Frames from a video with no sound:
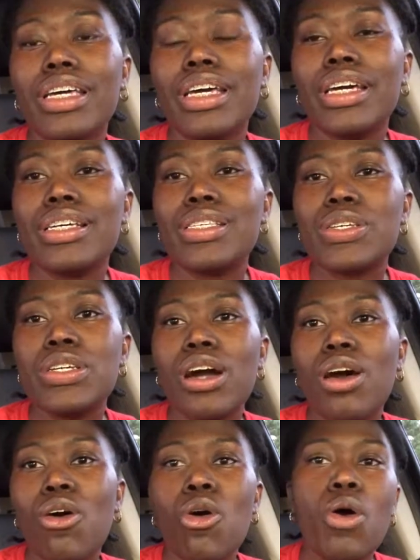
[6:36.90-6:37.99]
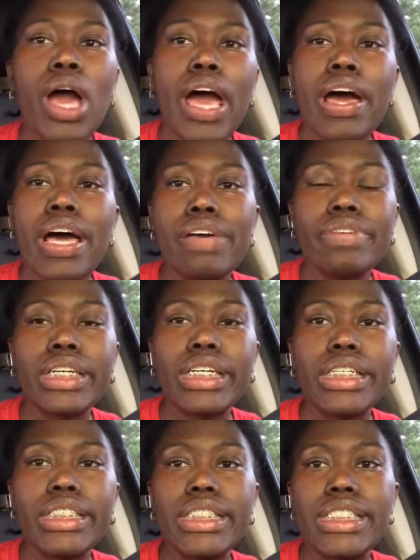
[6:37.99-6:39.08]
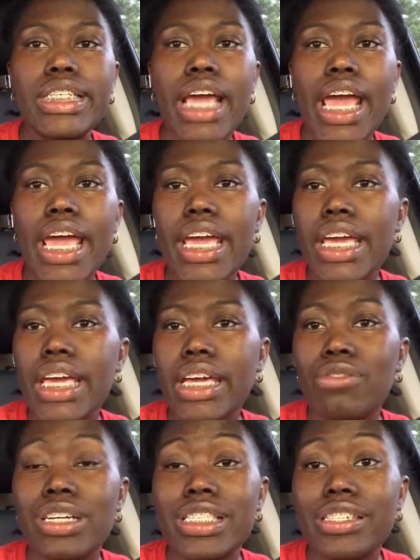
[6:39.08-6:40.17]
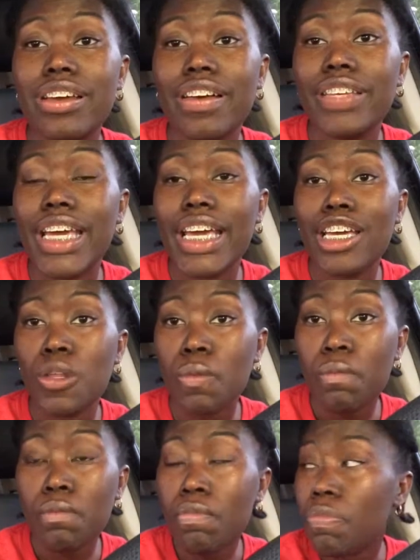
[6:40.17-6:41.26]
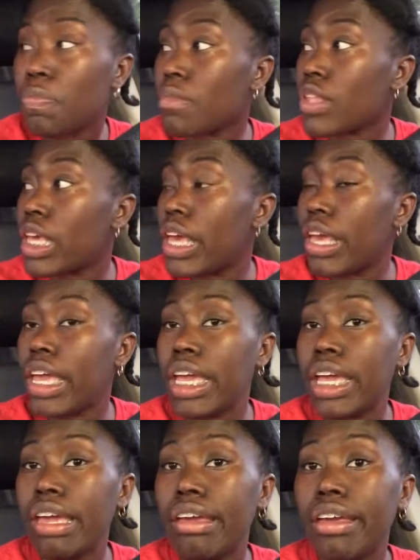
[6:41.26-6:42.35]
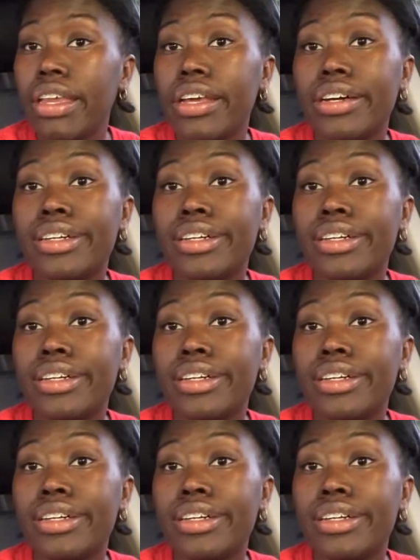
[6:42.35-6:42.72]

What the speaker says: Yeah, so y'all have a good day, rest of y'all day. And